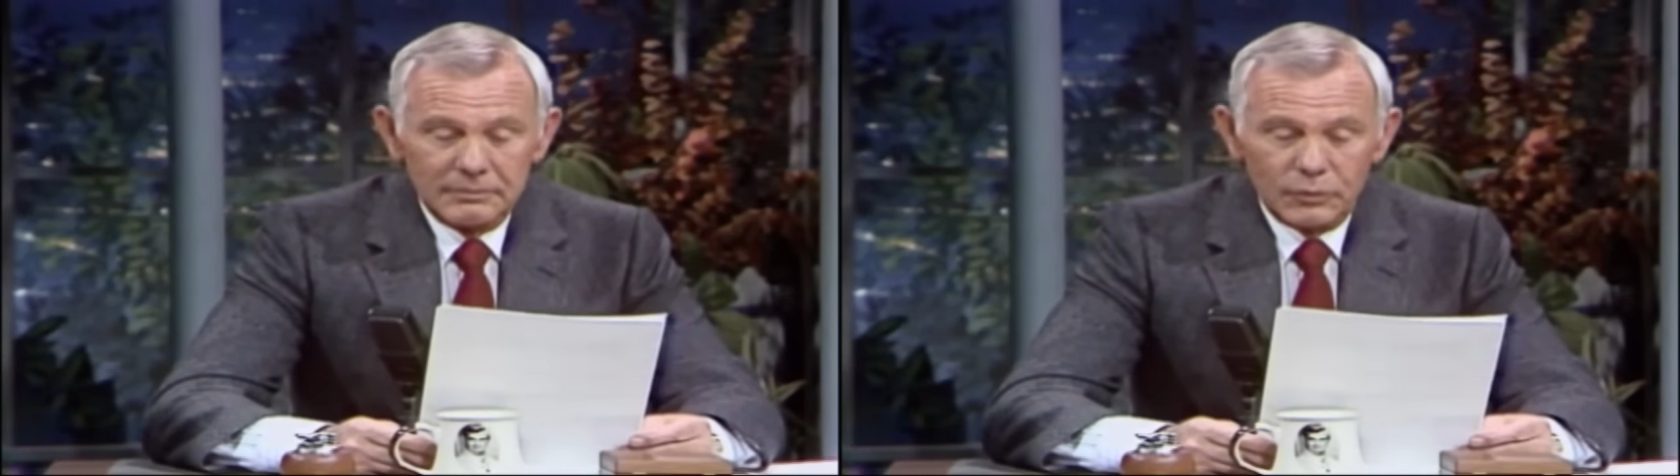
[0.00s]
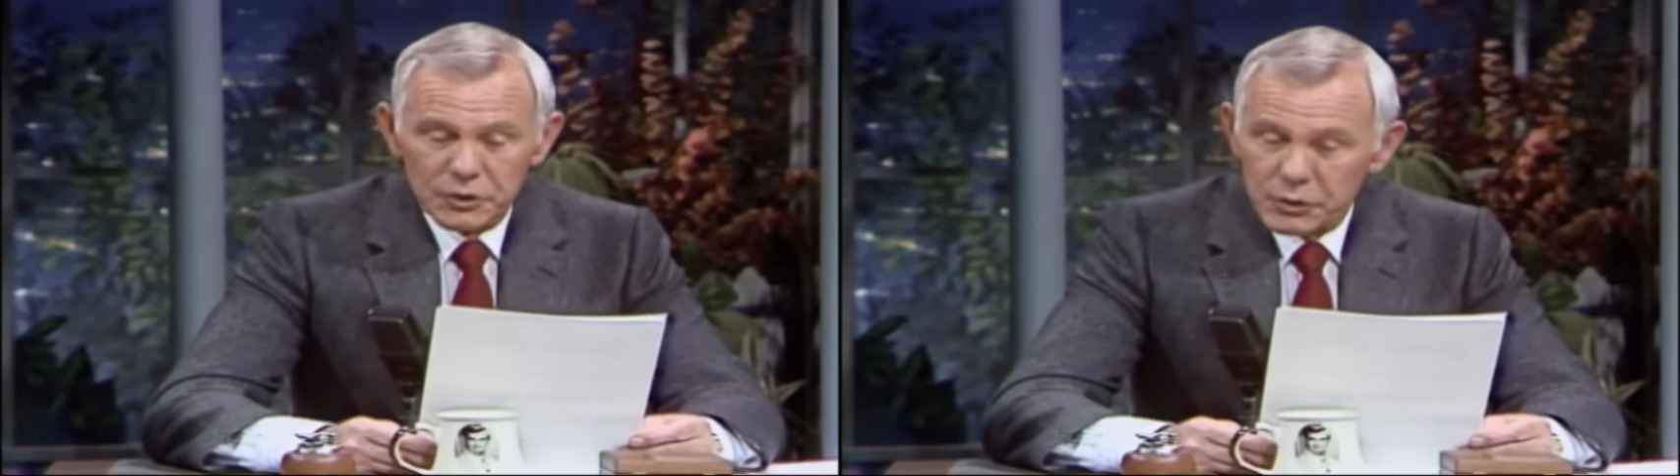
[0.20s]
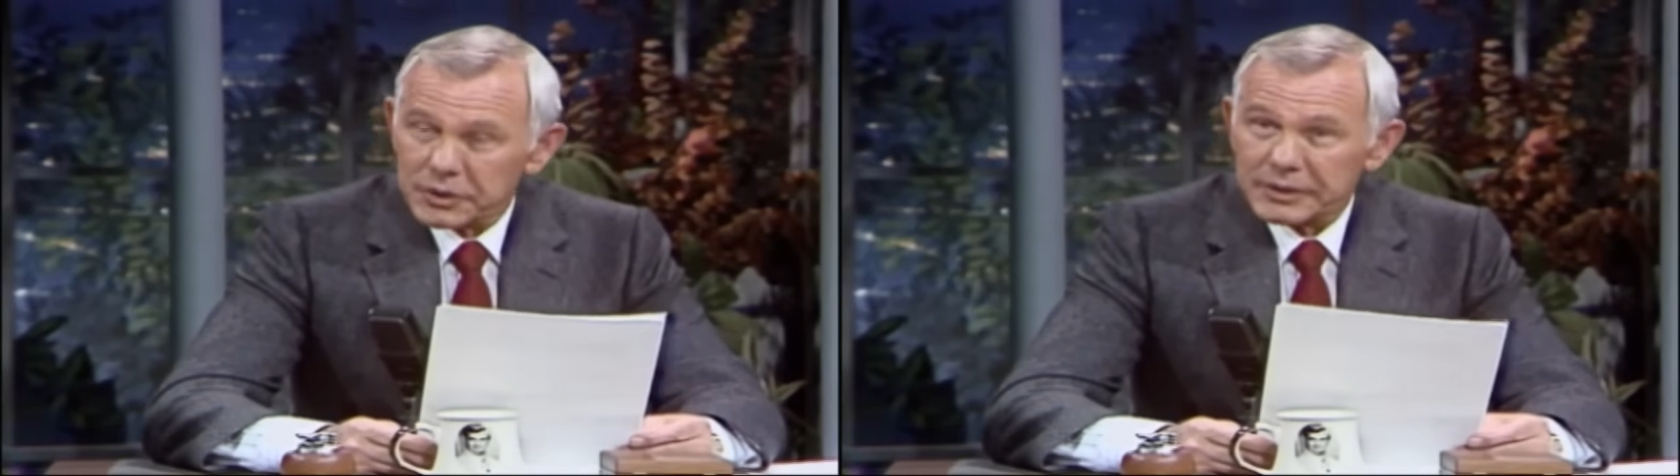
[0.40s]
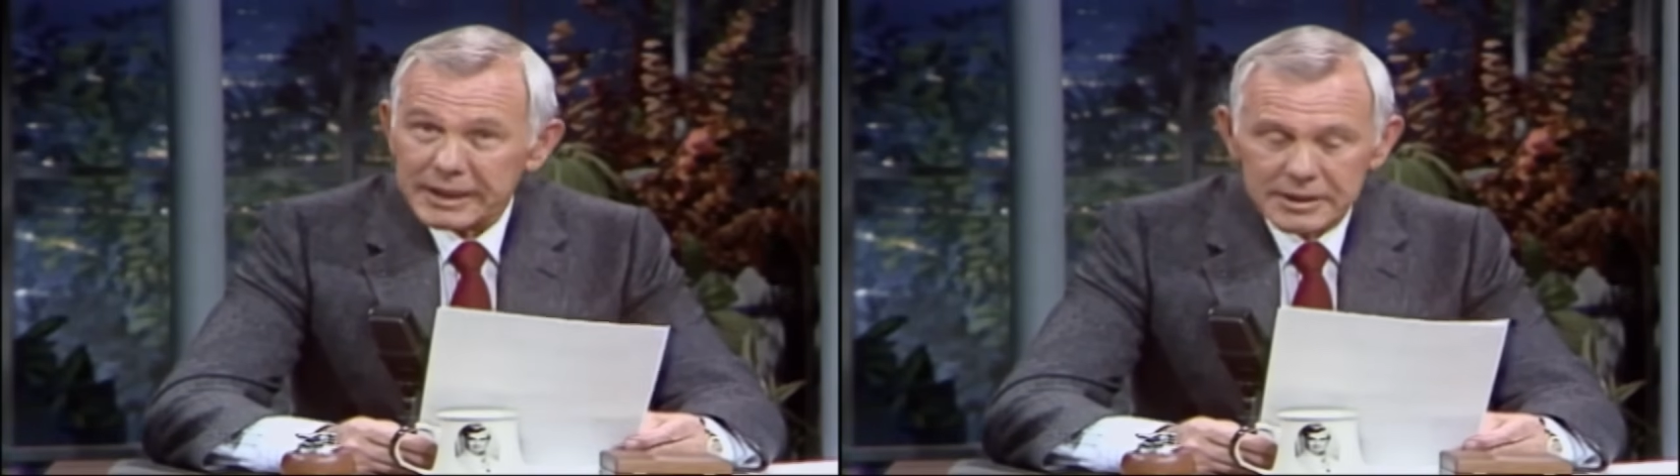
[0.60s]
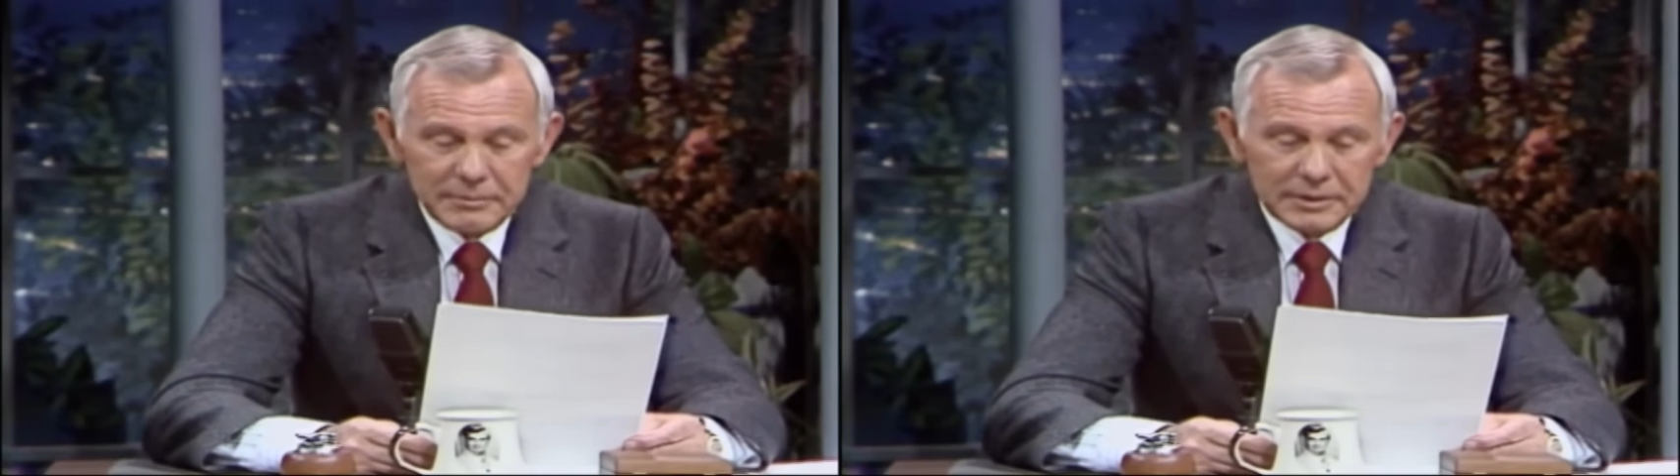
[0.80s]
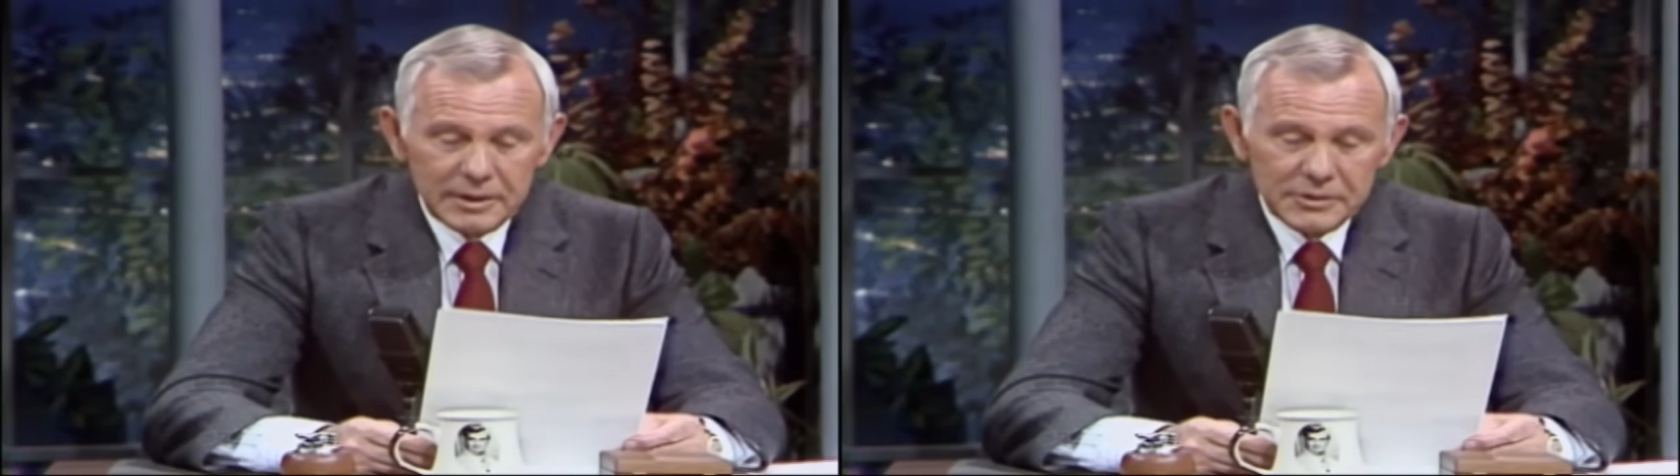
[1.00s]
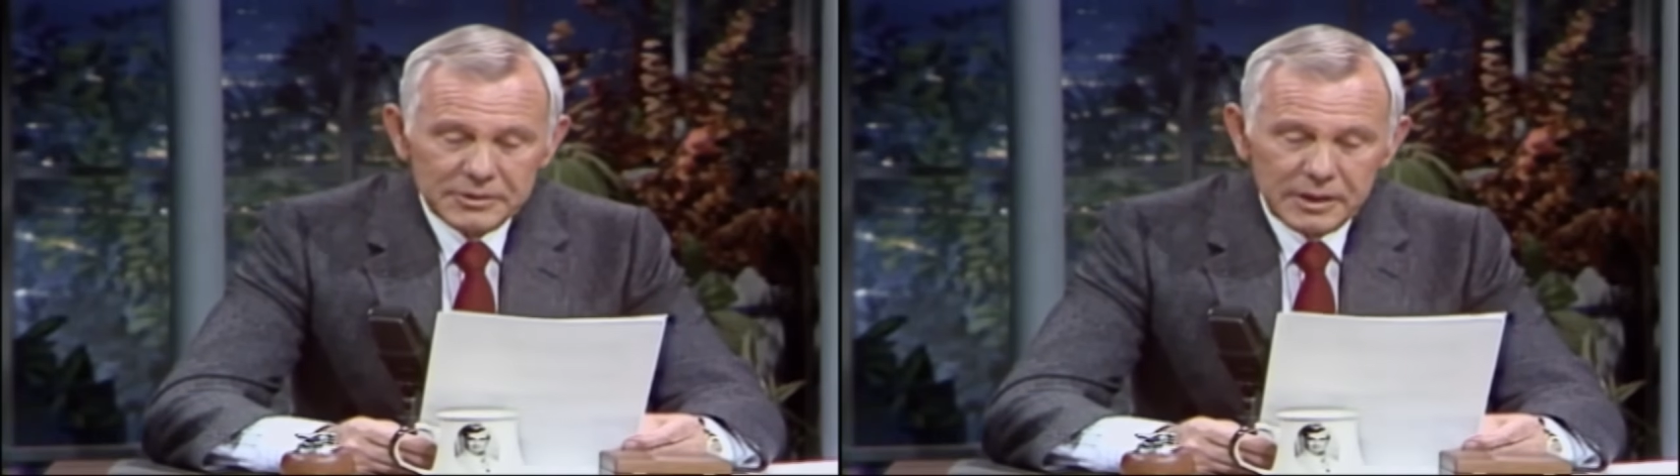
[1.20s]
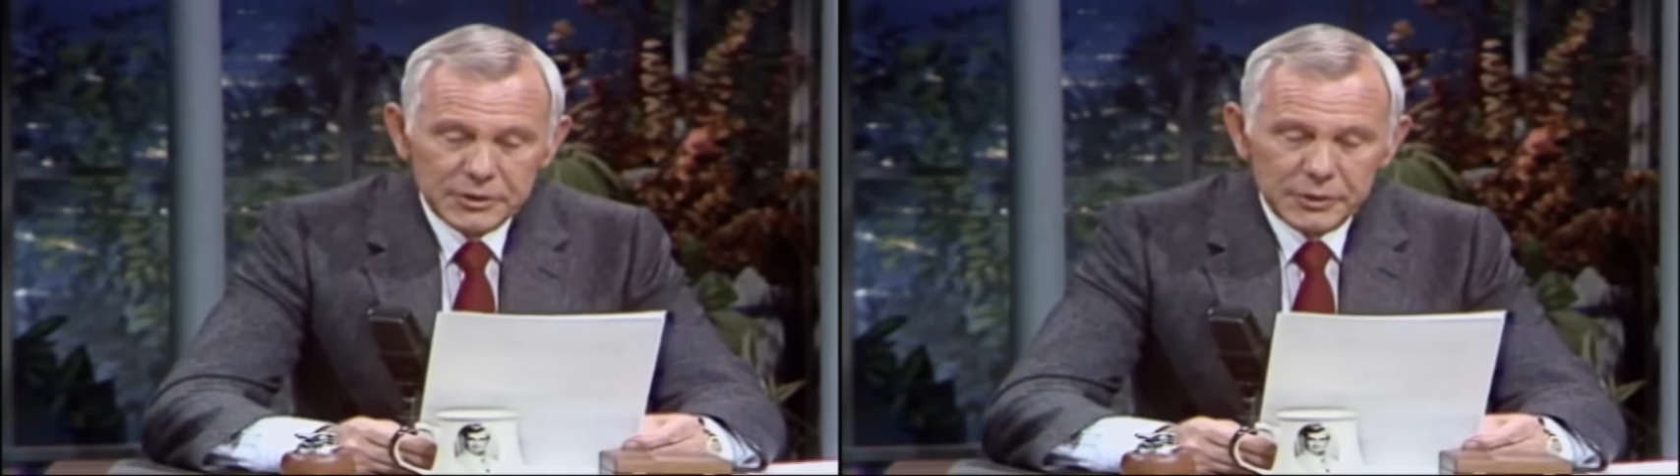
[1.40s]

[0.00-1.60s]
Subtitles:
for $287,000,